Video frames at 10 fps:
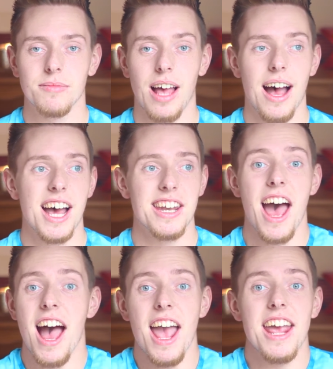And
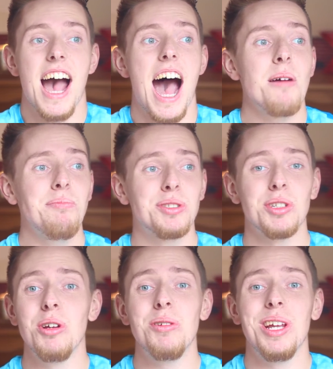I
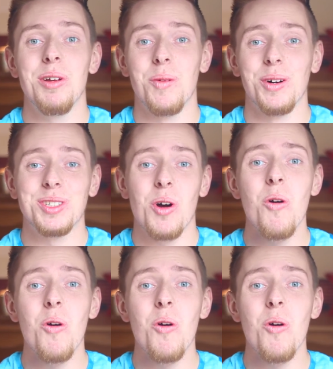absolutely was